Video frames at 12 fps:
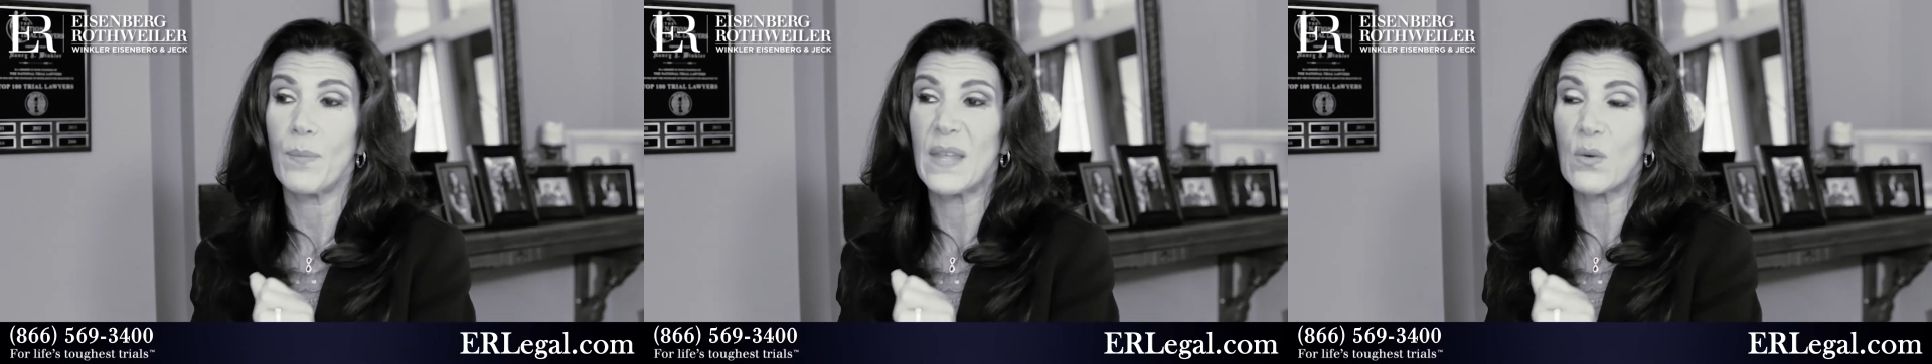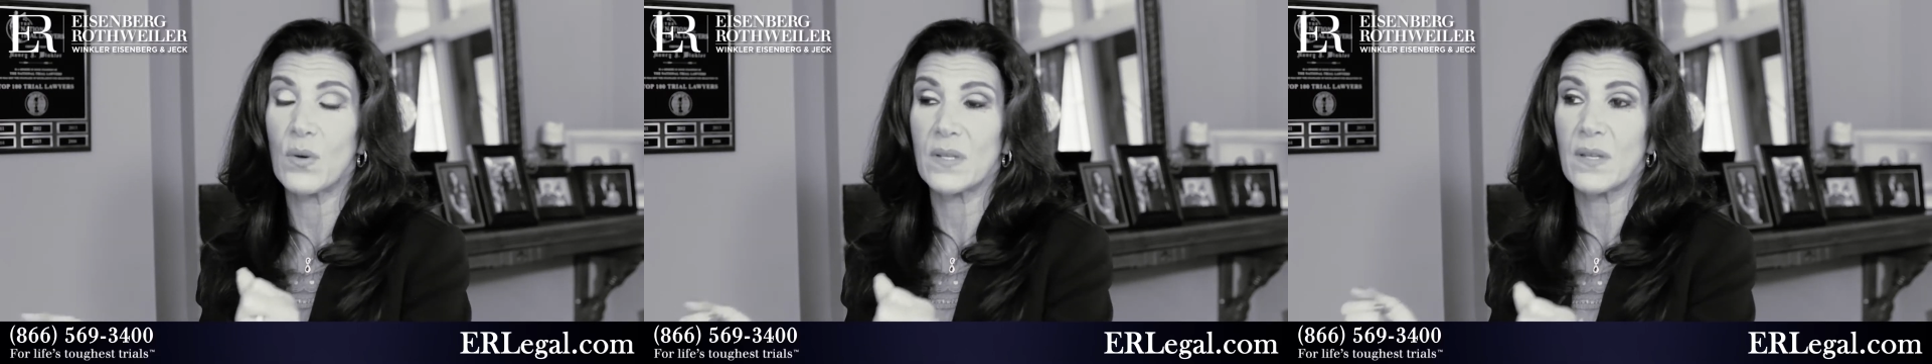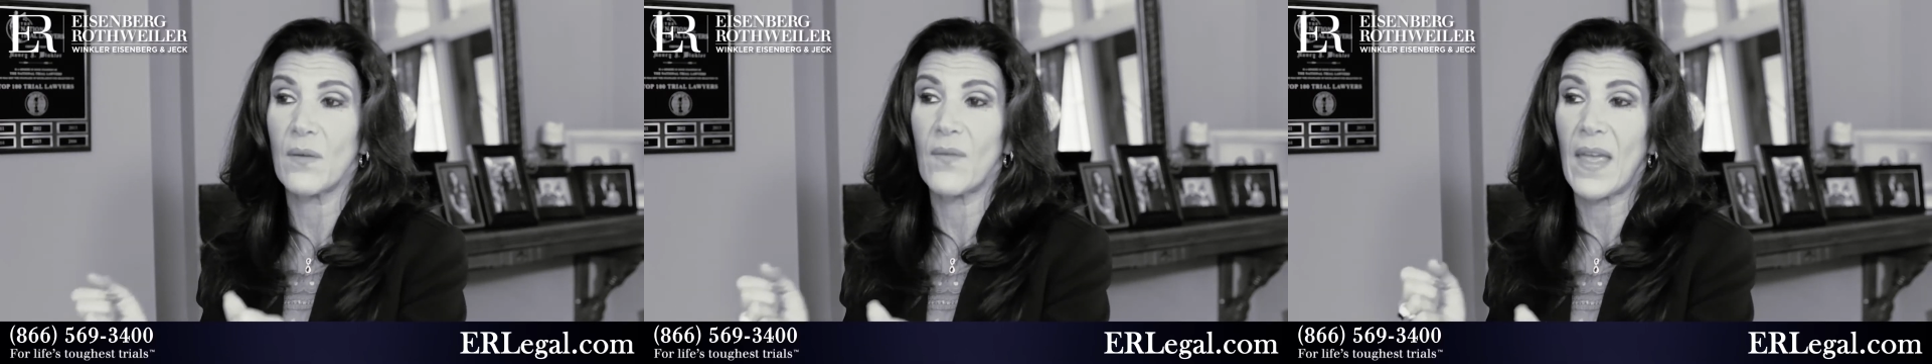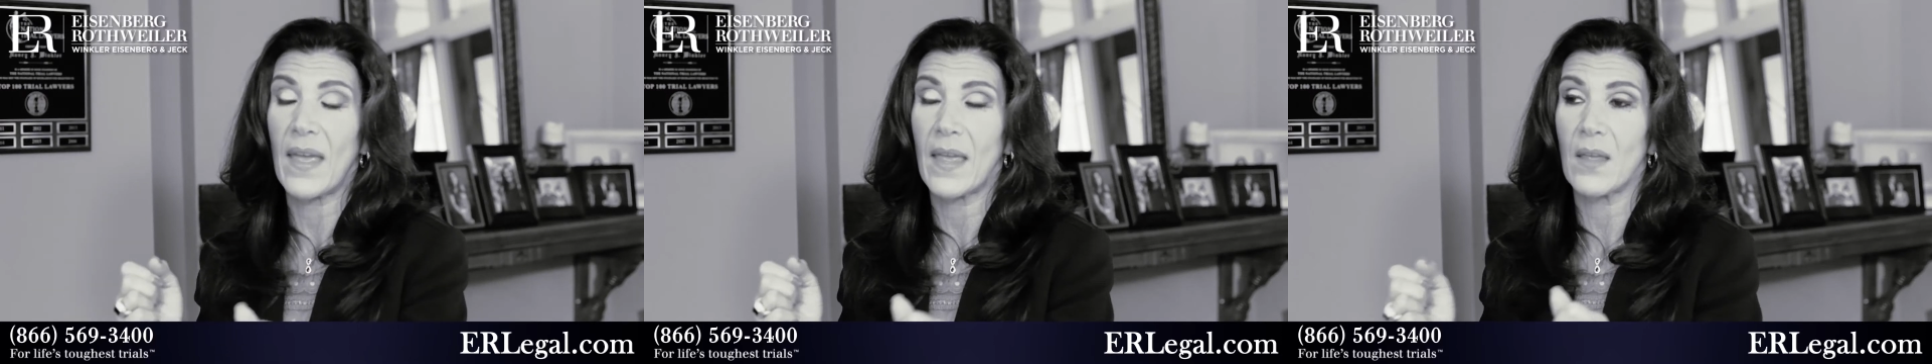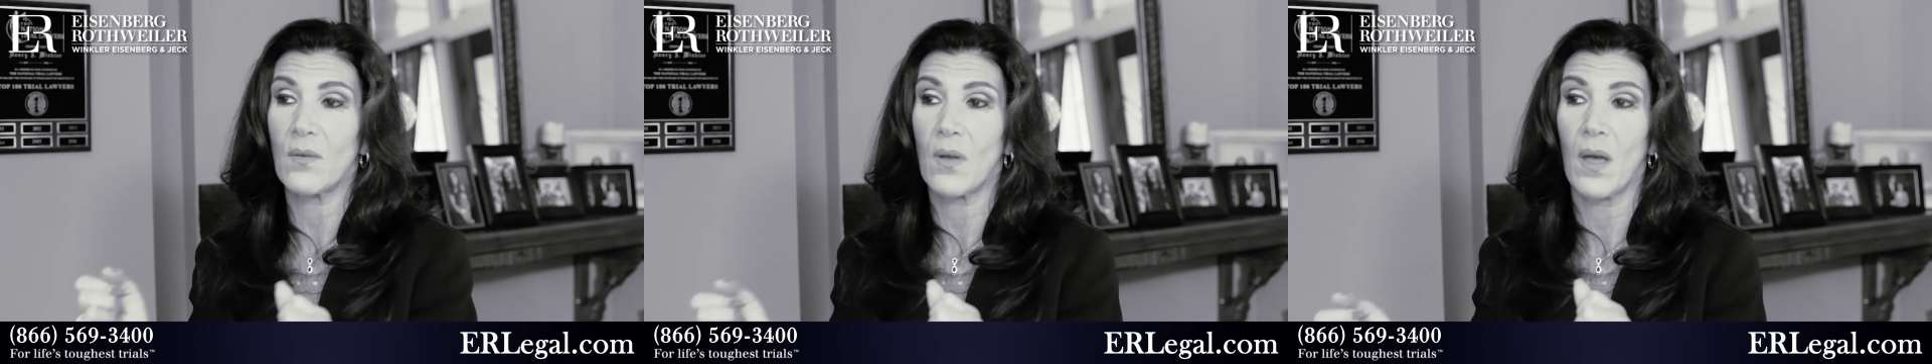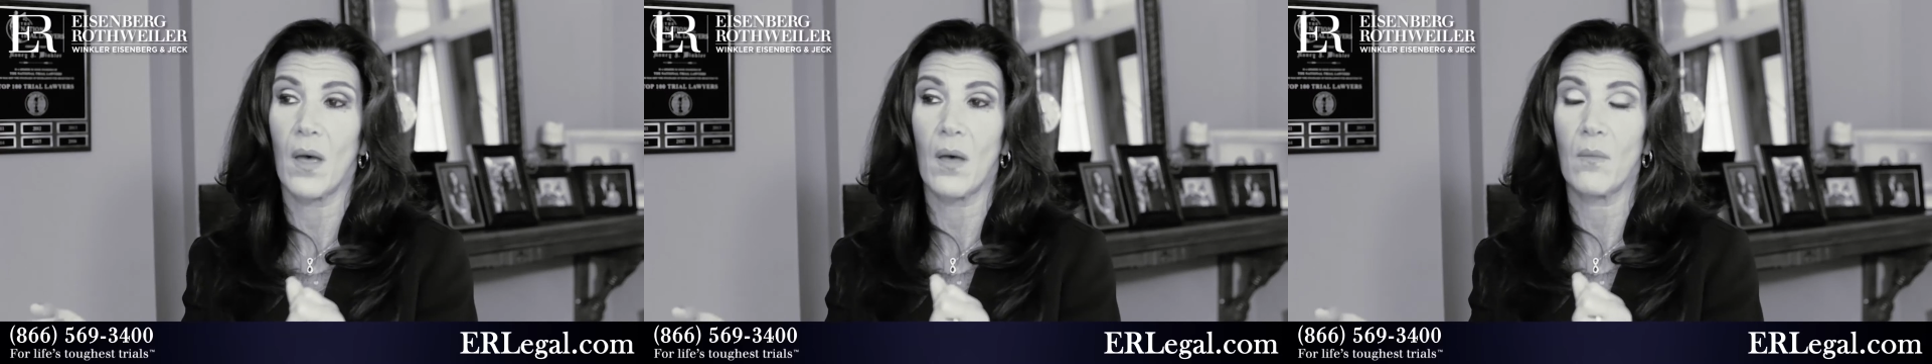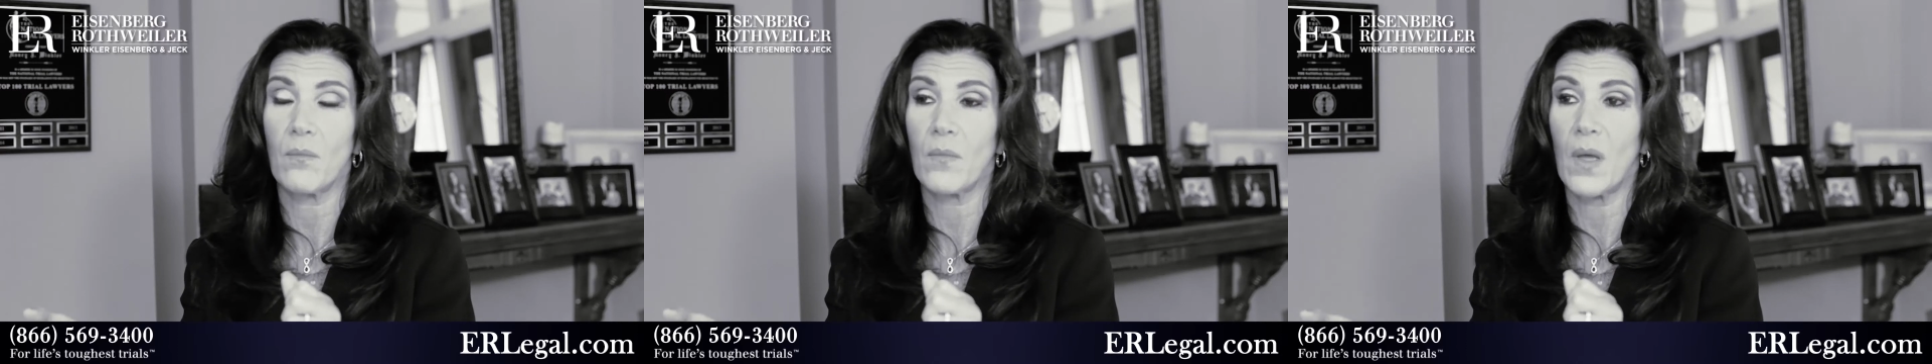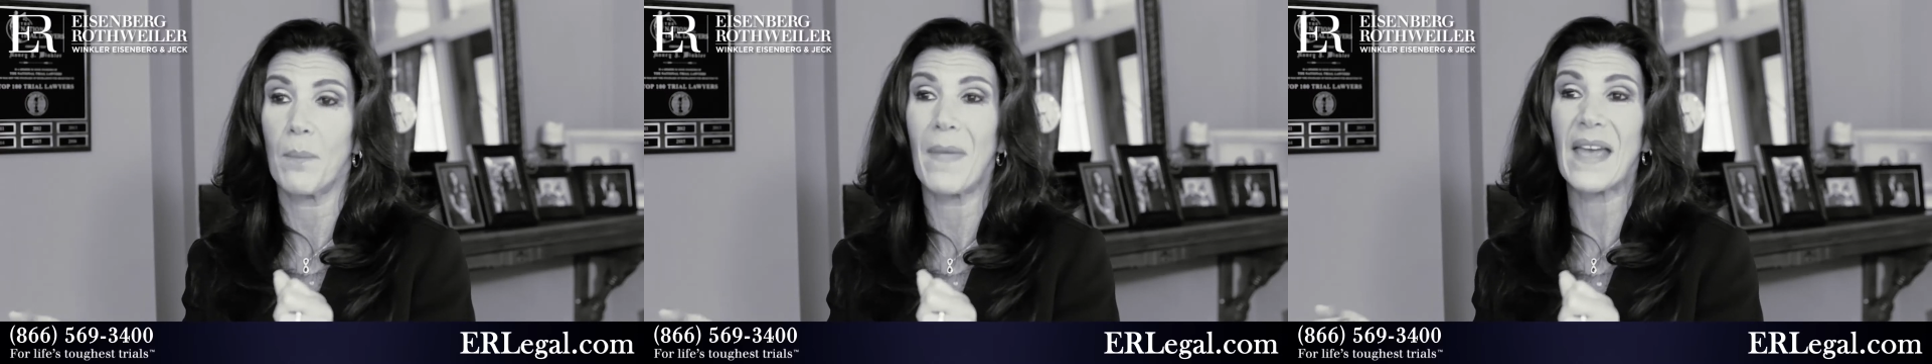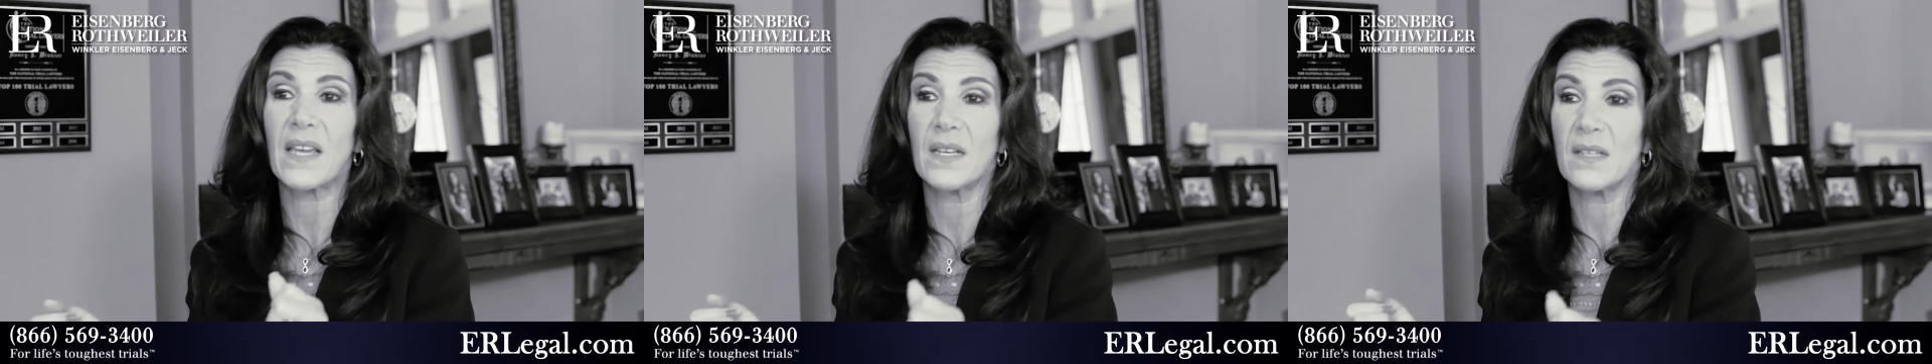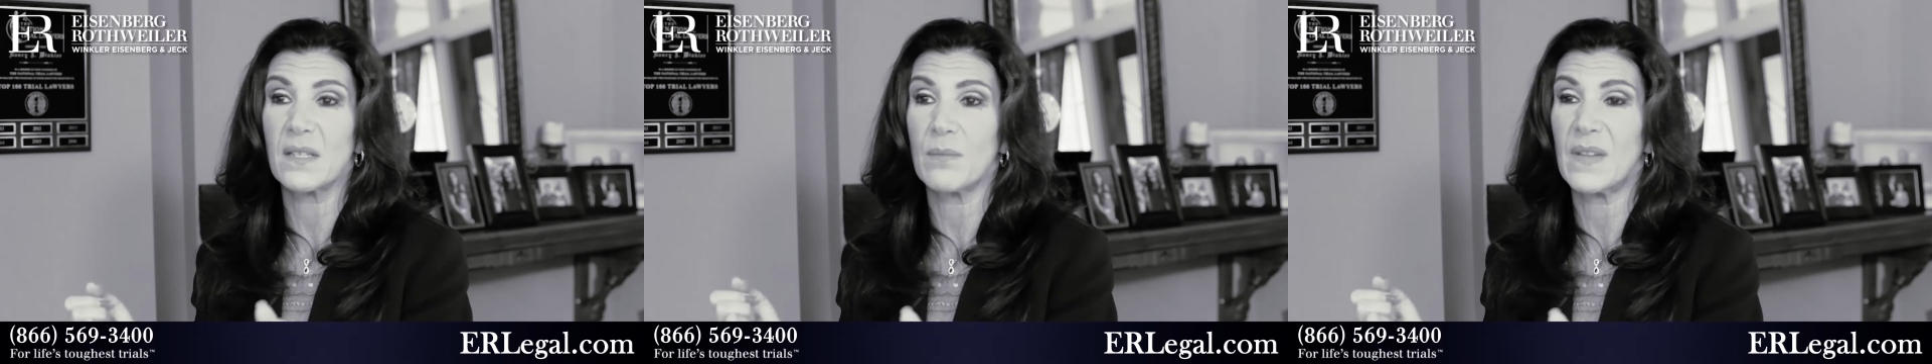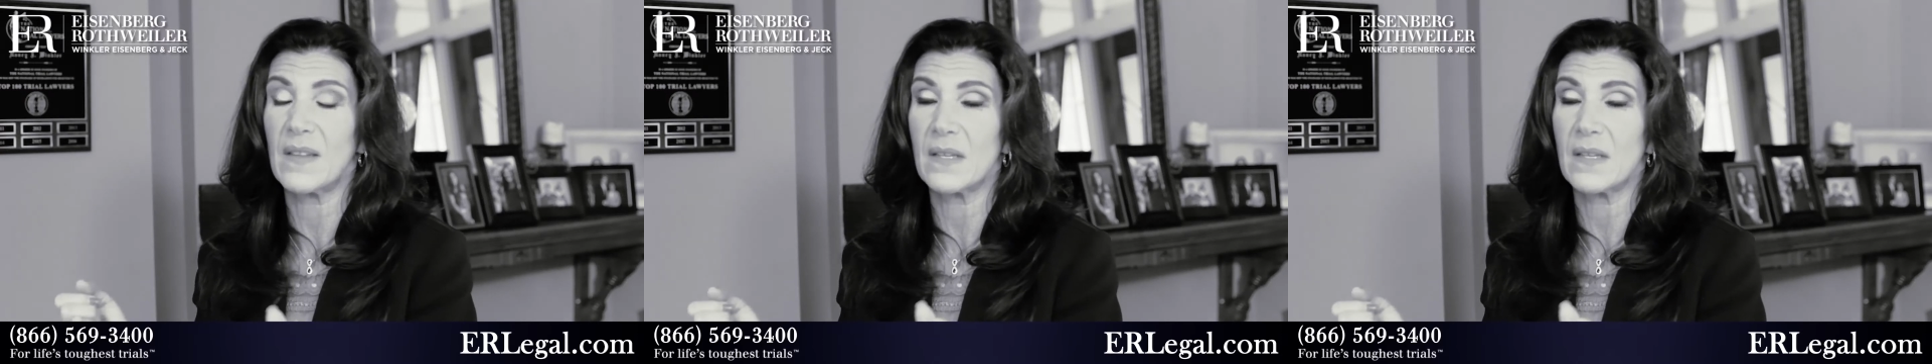because of a mechanism